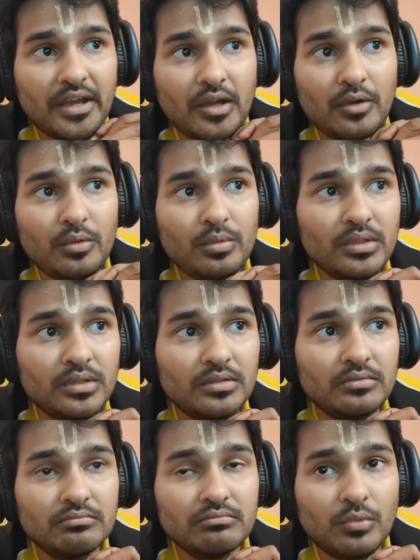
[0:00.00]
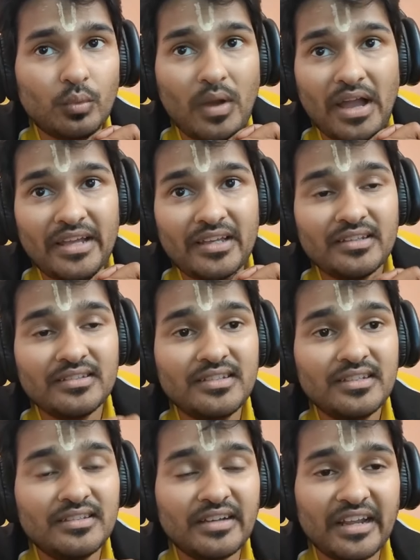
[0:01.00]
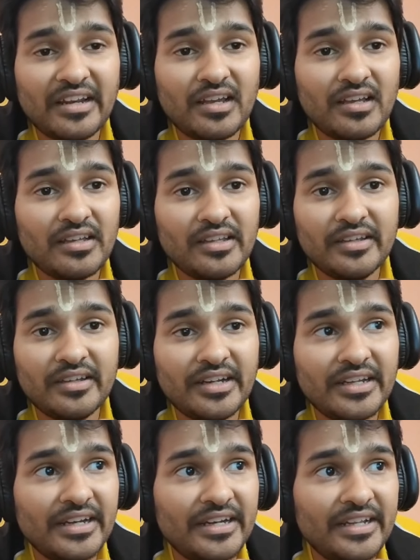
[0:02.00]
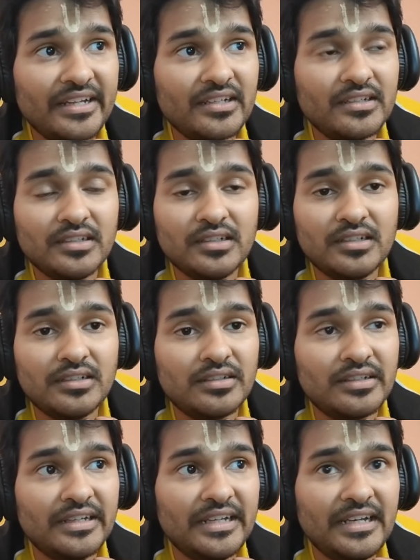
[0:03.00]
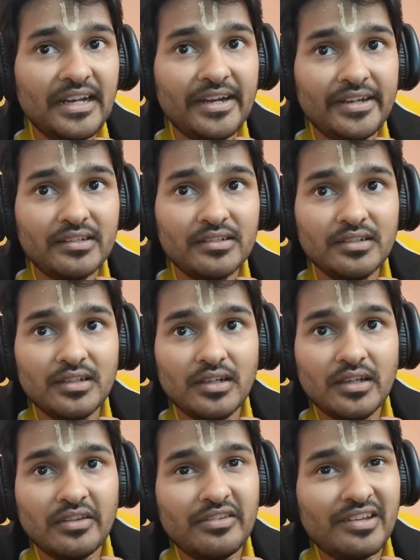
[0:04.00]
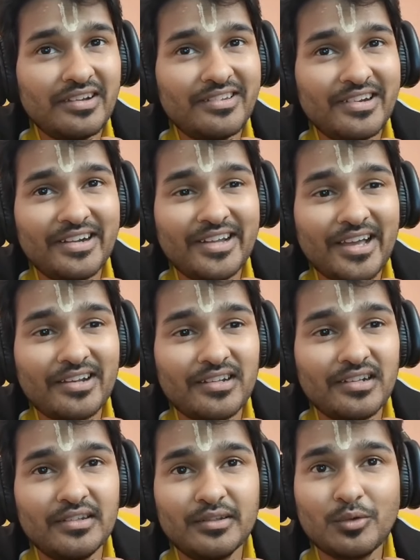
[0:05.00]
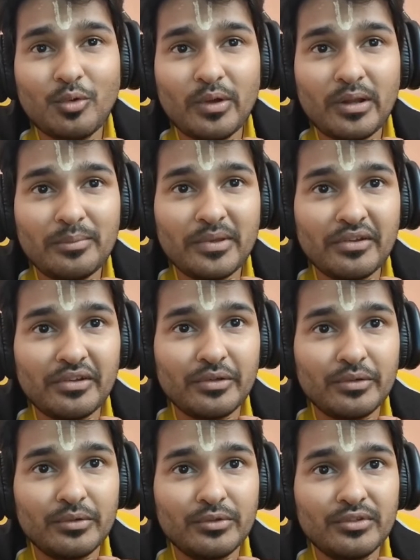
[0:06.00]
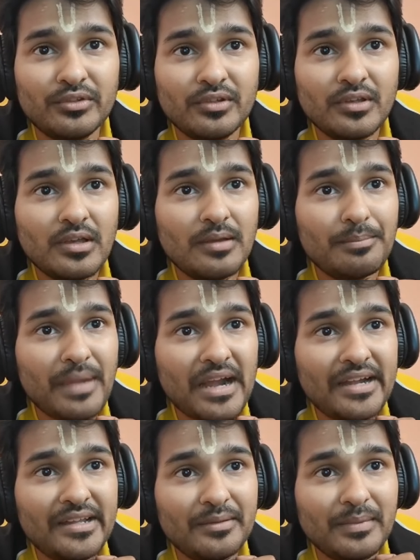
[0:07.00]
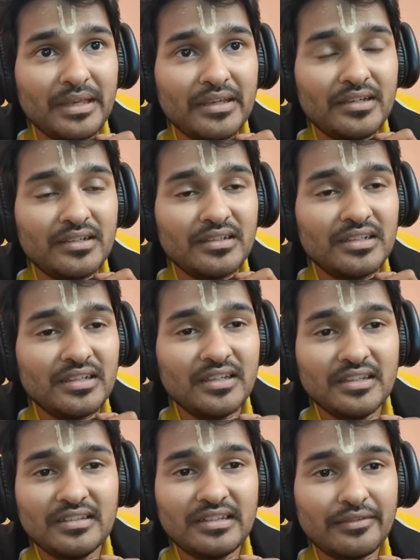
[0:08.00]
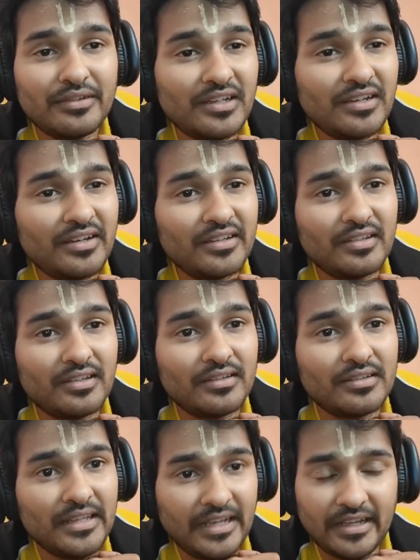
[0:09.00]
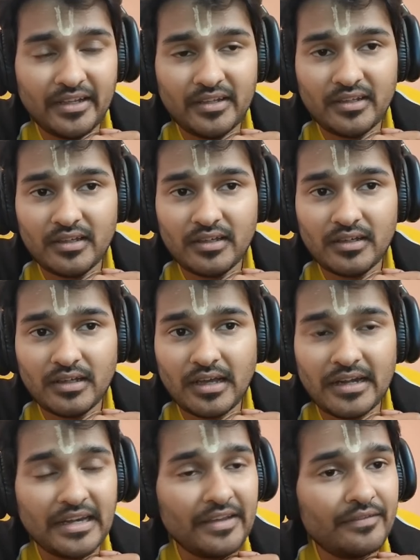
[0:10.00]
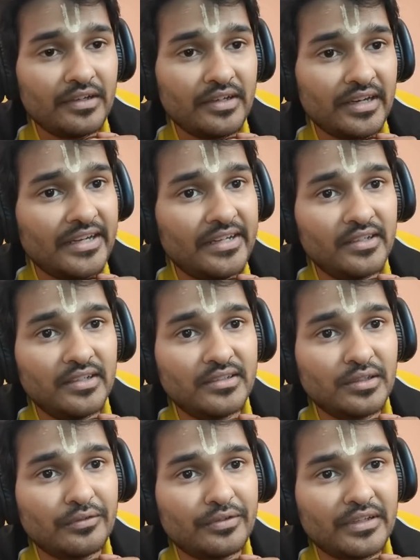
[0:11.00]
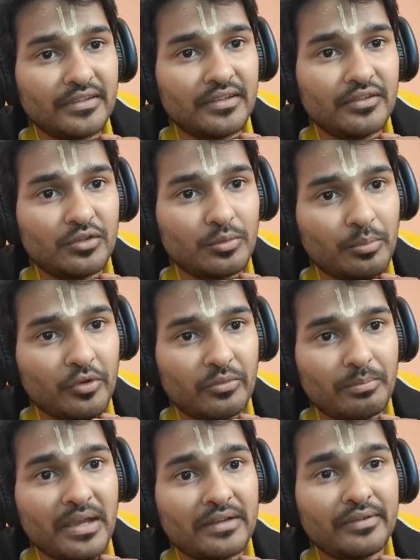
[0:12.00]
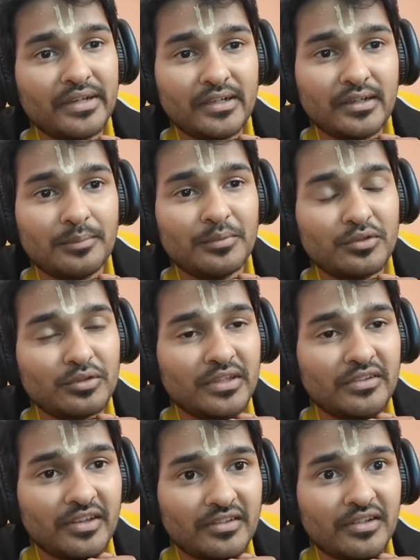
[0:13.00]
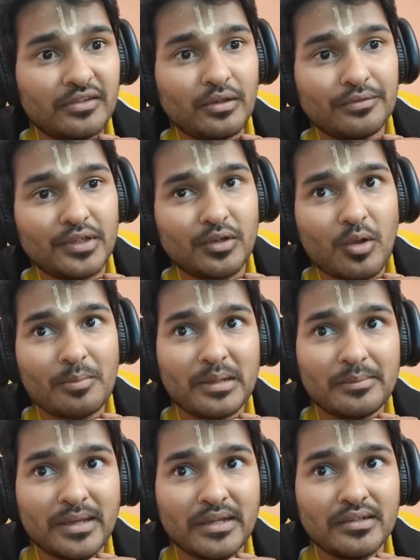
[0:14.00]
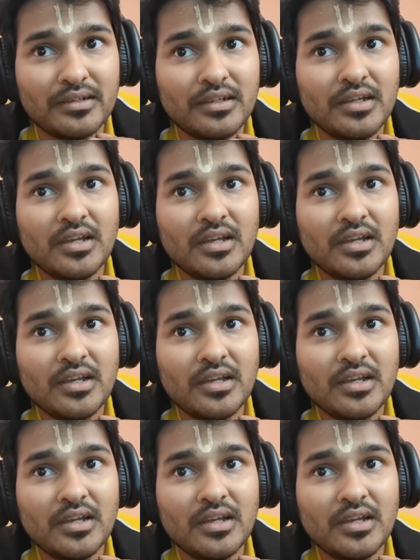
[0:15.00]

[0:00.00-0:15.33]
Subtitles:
Now, why is this RERA hearing getting delayed? Judge retirals, quorum issues, pandemic, several reasons. They are never in dearth of reasons to push back when it comes to the justice of the common man.